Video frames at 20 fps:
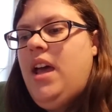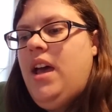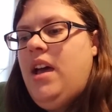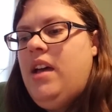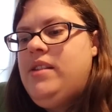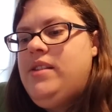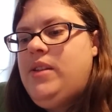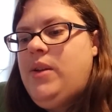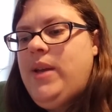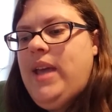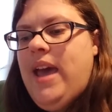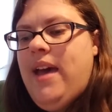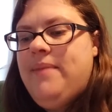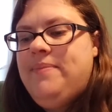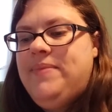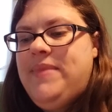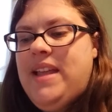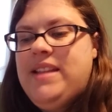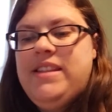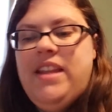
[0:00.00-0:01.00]
So yeah,
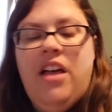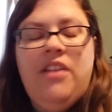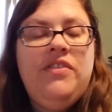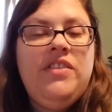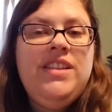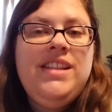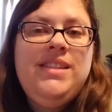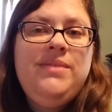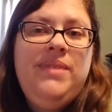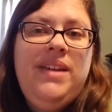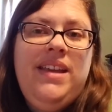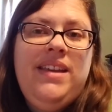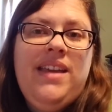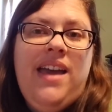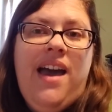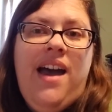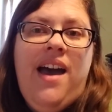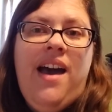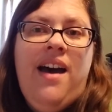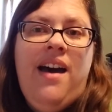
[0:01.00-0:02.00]
that's all for this week.
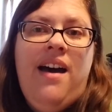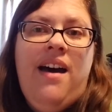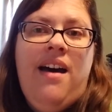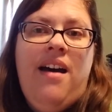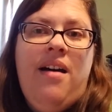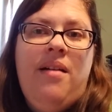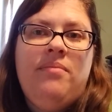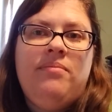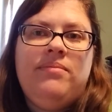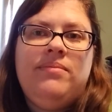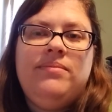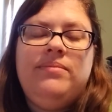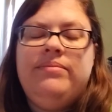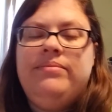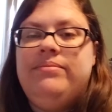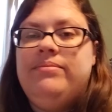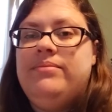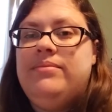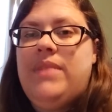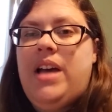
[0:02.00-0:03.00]

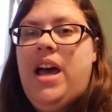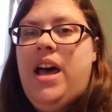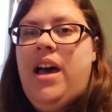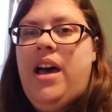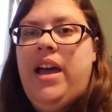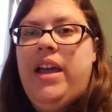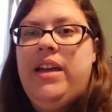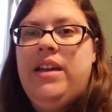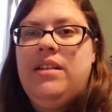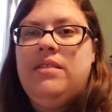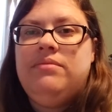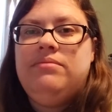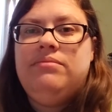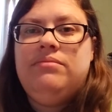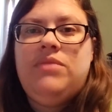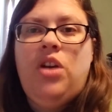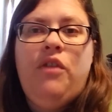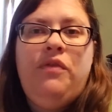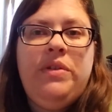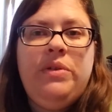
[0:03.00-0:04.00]
I
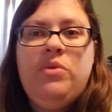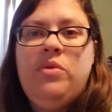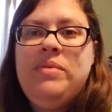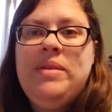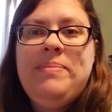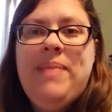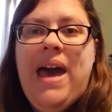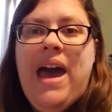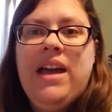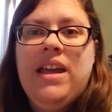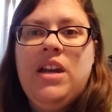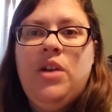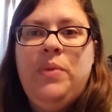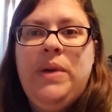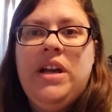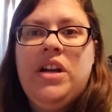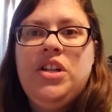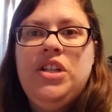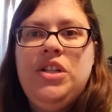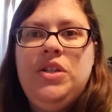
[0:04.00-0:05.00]
hopefully will be back in a
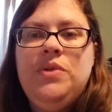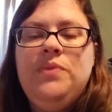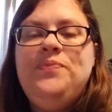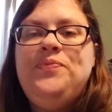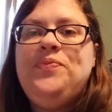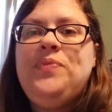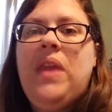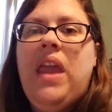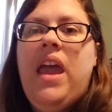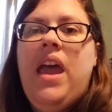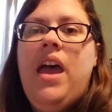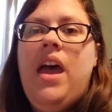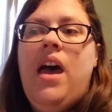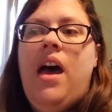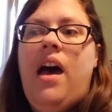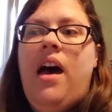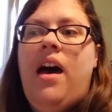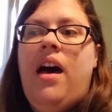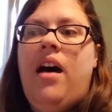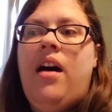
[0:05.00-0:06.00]
week or two.
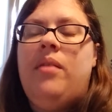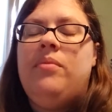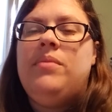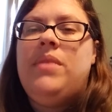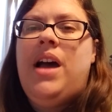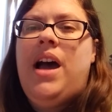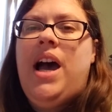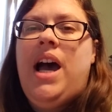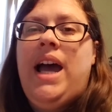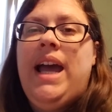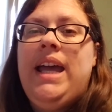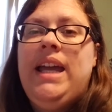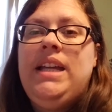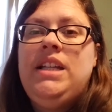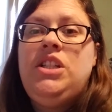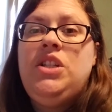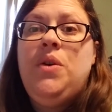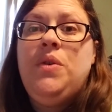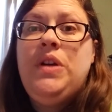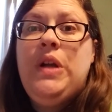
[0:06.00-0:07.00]
I
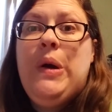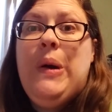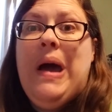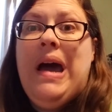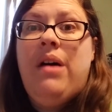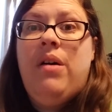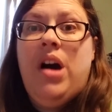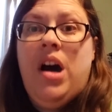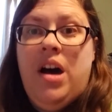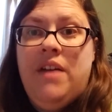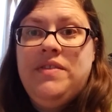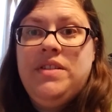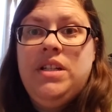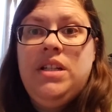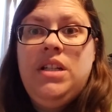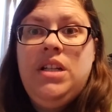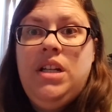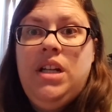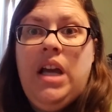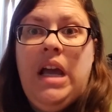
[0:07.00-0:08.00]
don't know how
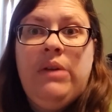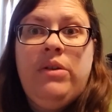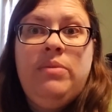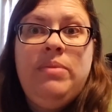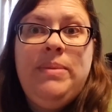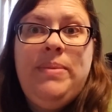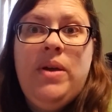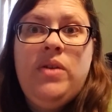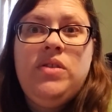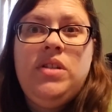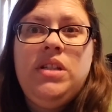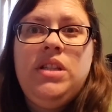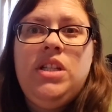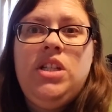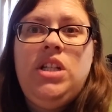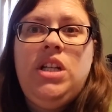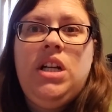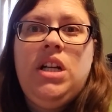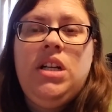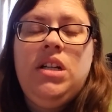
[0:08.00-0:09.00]
often I will be posting this
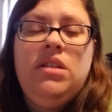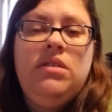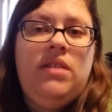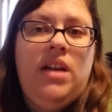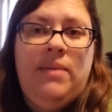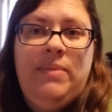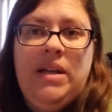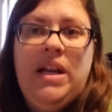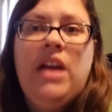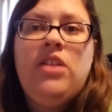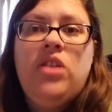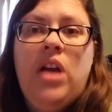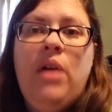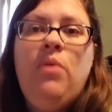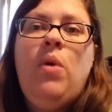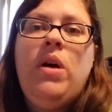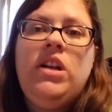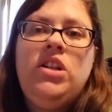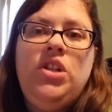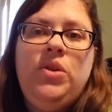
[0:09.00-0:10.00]
year. I mean, I
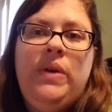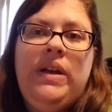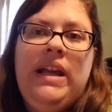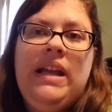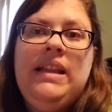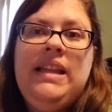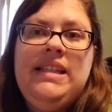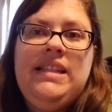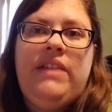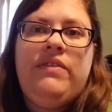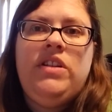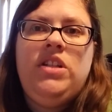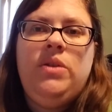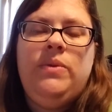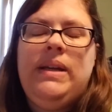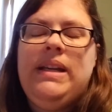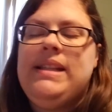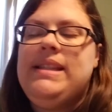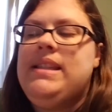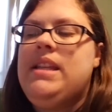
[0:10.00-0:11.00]
want to do it at least every 2
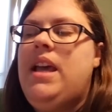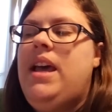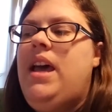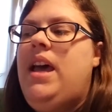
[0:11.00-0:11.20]
weeks.